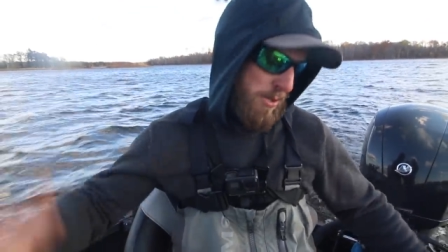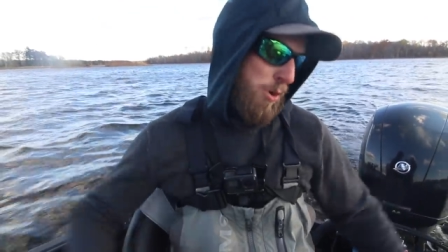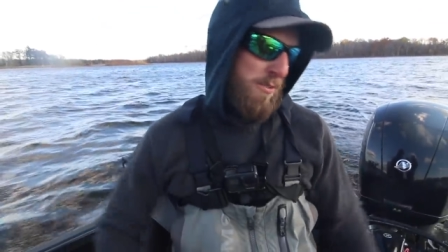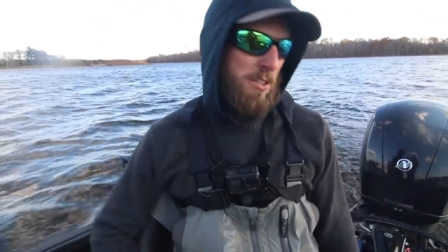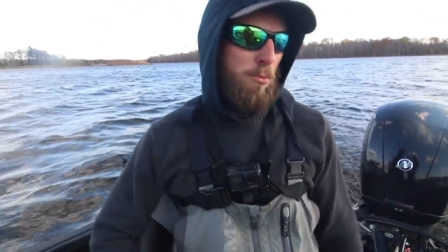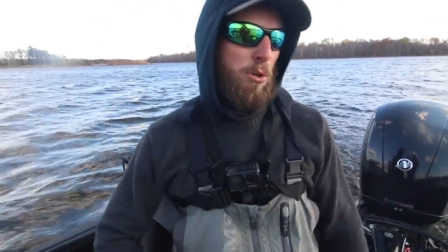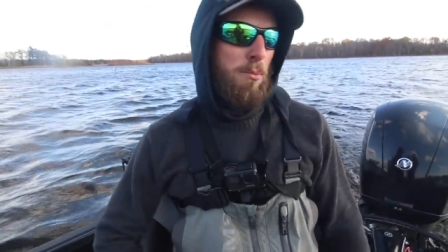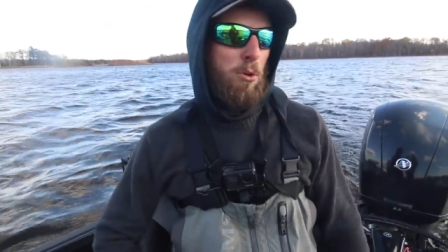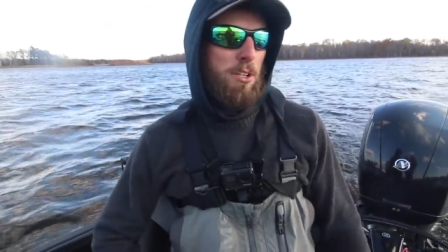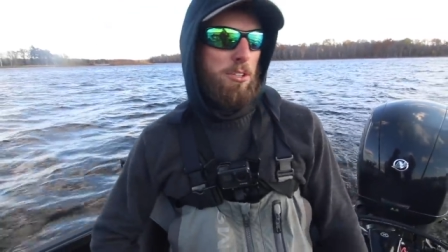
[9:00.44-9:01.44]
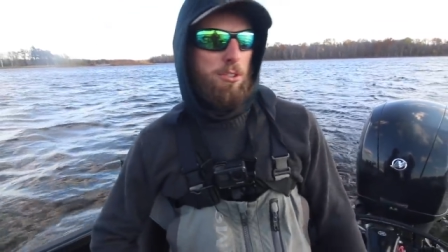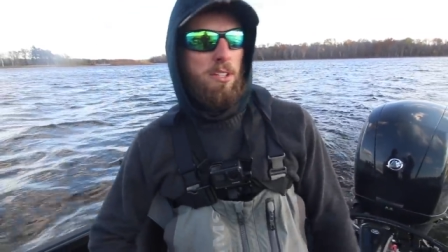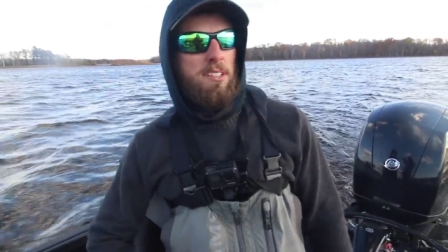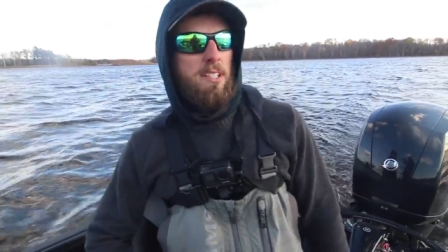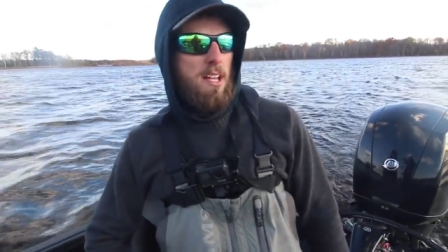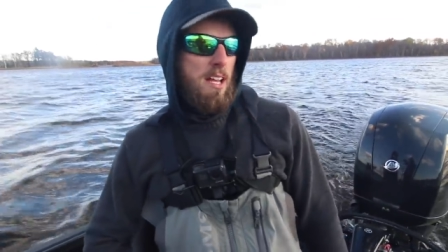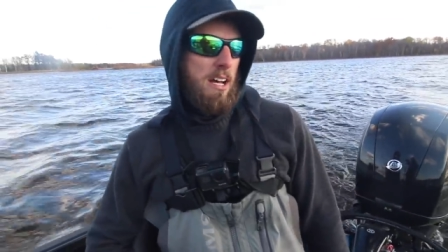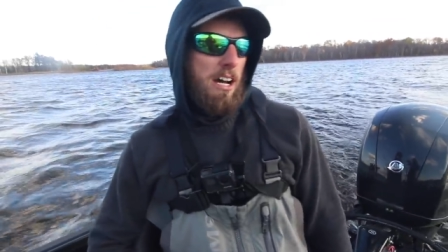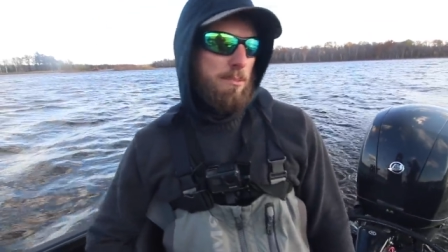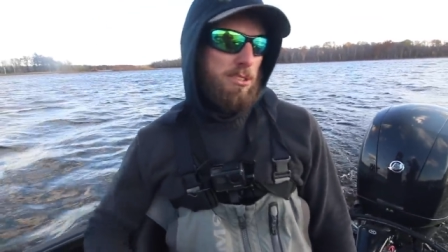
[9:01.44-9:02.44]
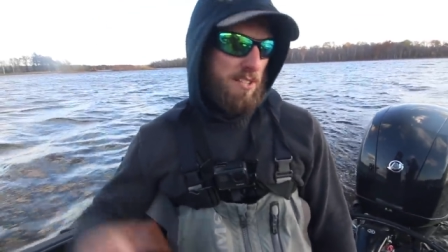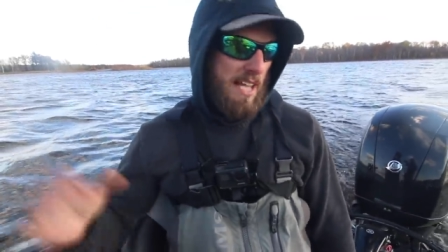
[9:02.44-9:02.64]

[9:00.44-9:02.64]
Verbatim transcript: and over the more and more you do this. Um, so